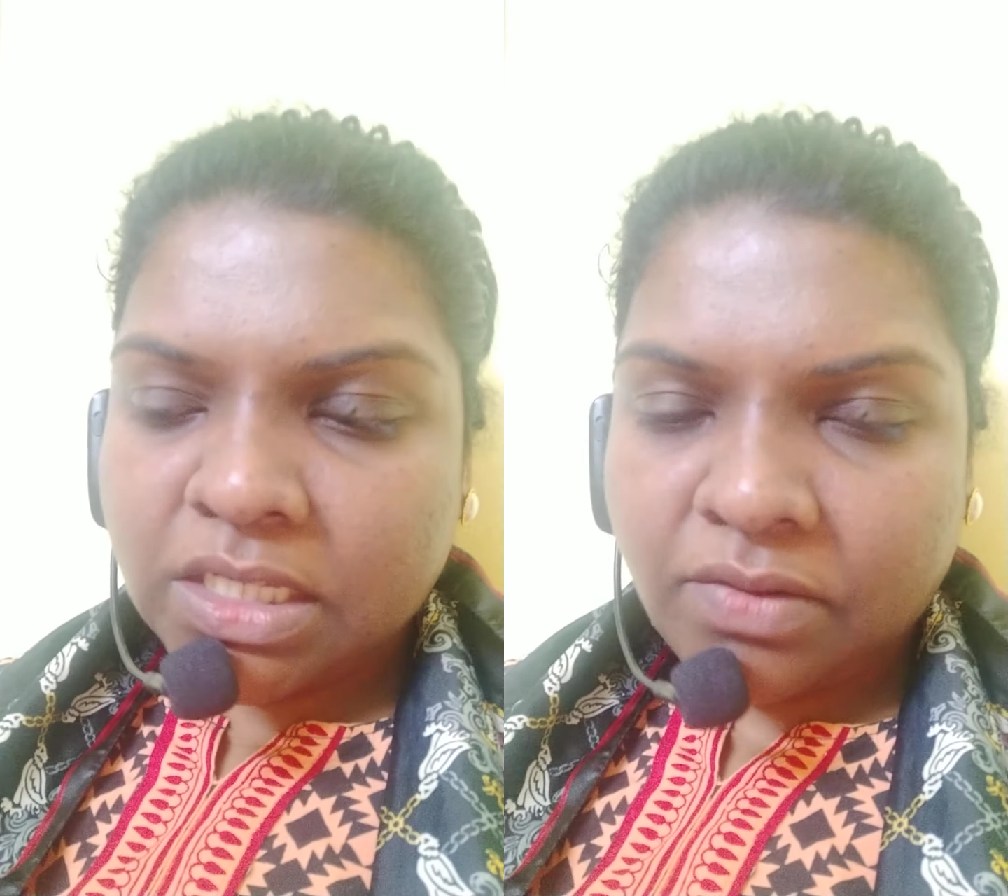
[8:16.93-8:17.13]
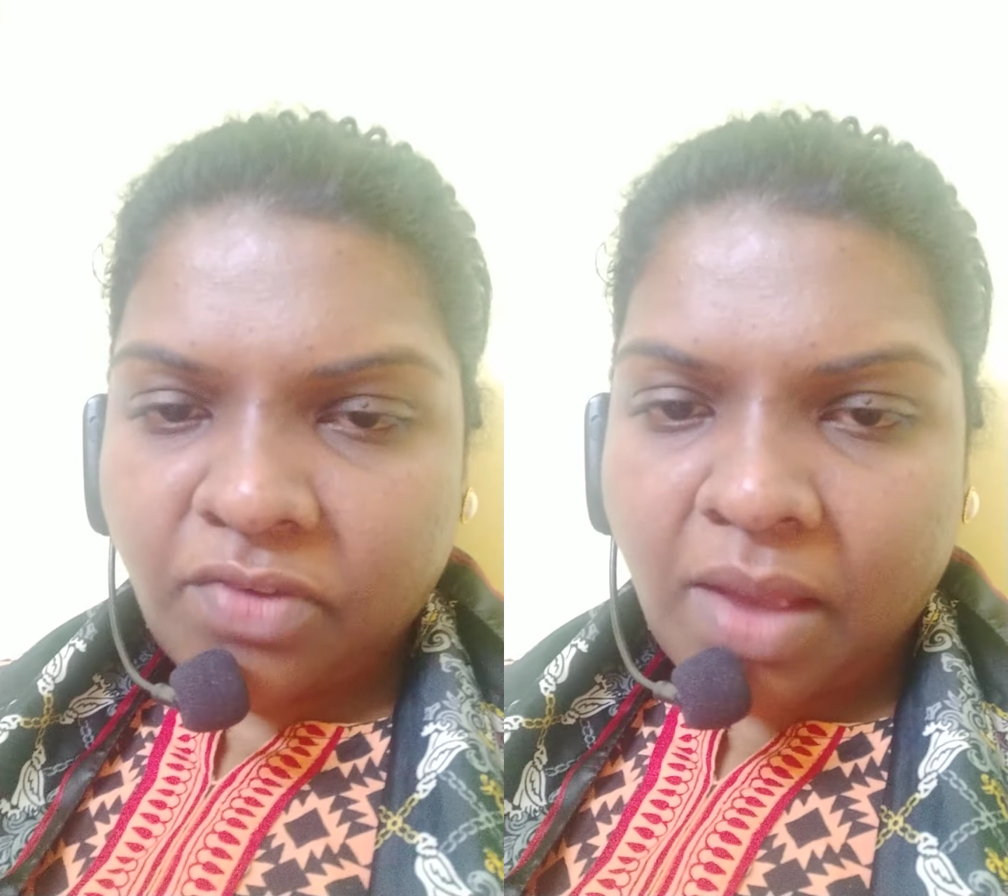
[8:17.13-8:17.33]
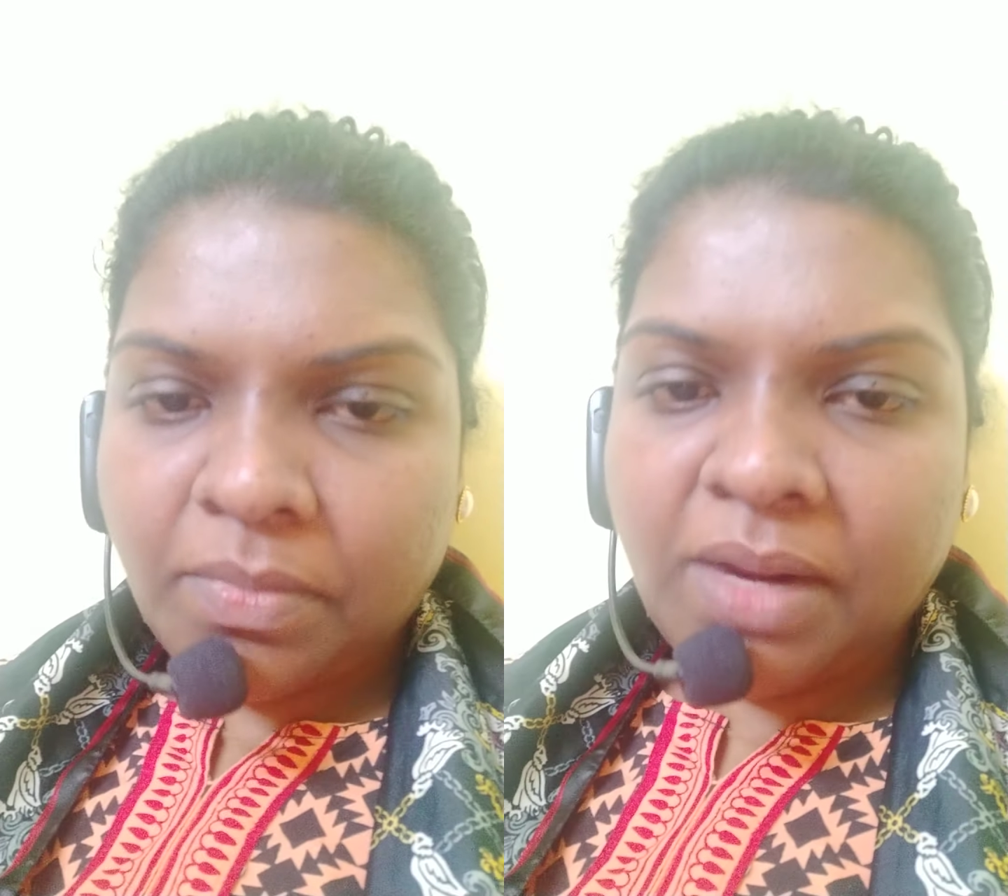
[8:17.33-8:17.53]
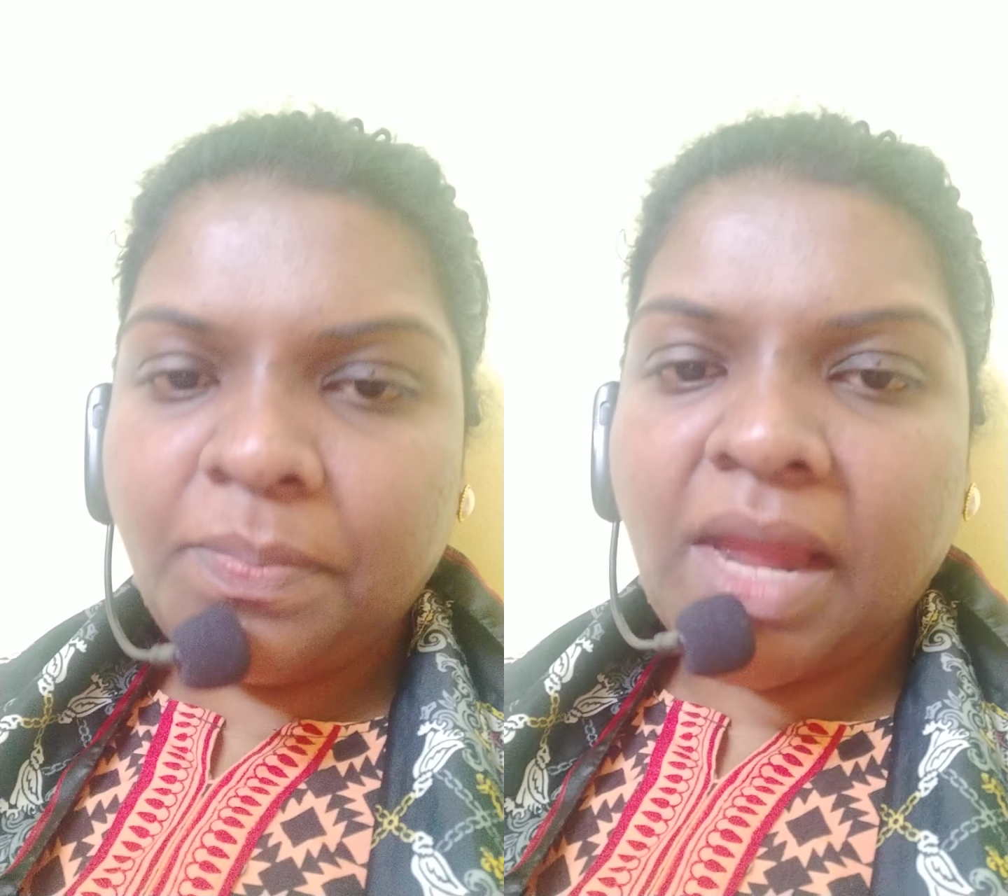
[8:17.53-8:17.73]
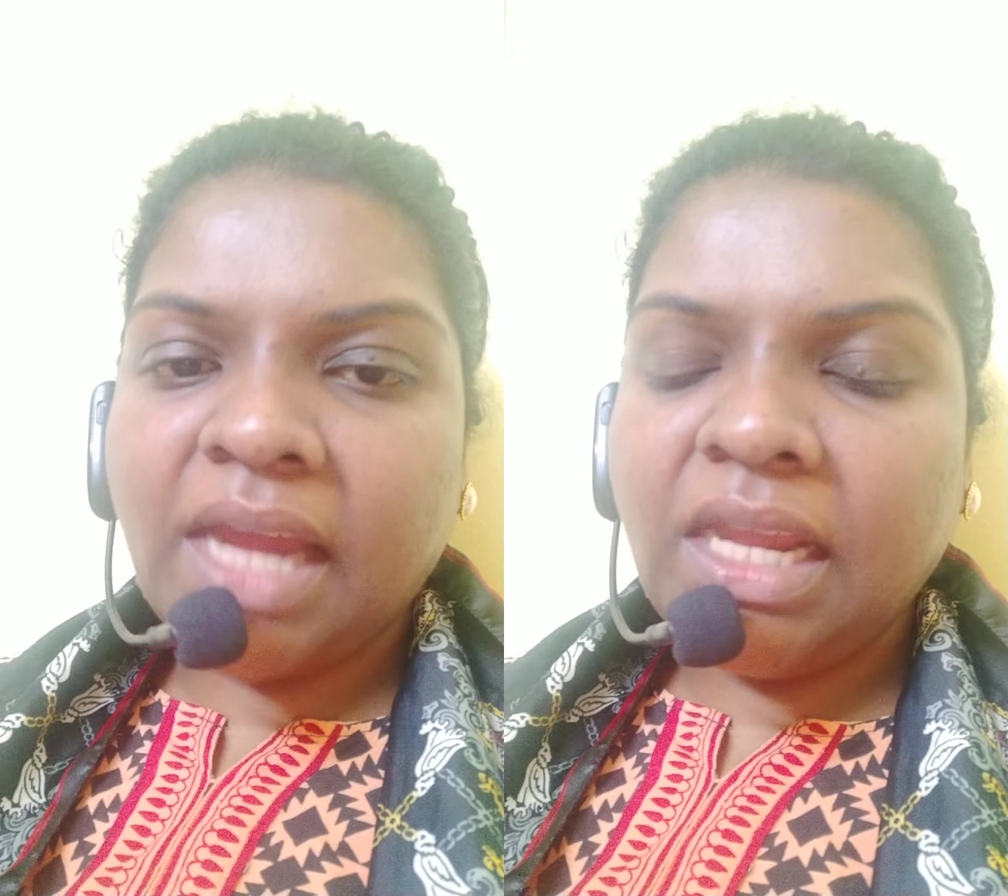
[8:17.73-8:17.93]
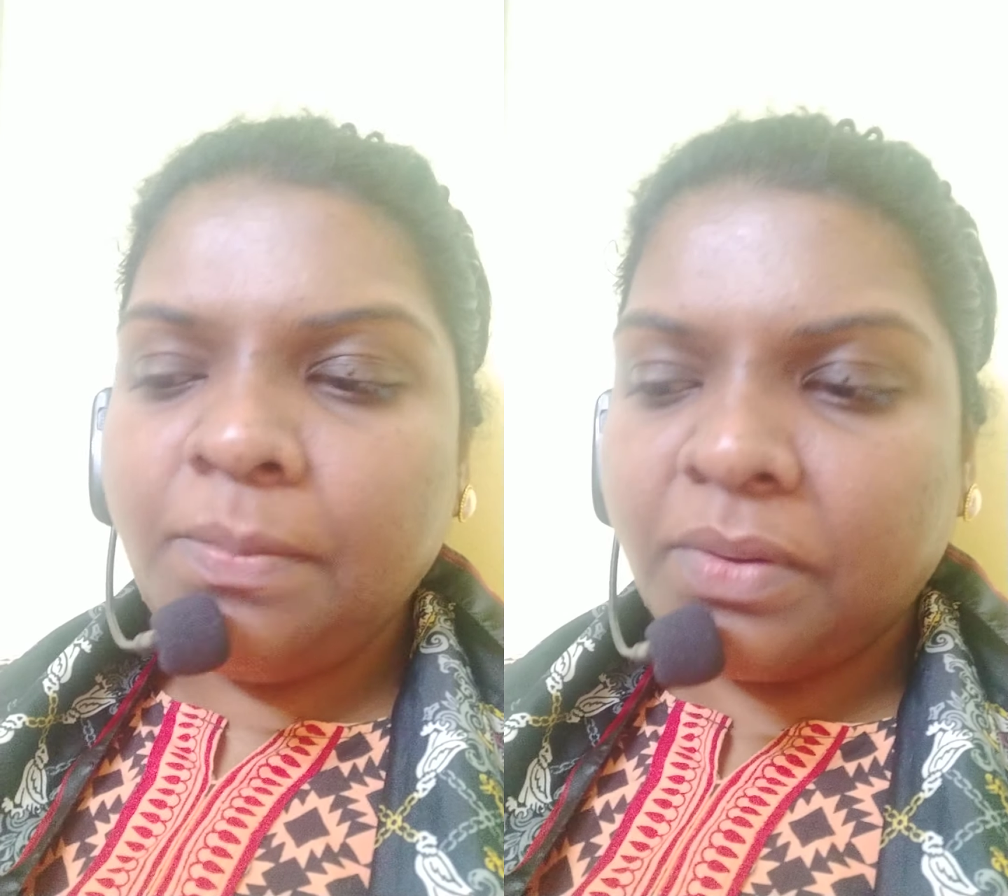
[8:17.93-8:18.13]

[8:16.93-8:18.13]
and family planning,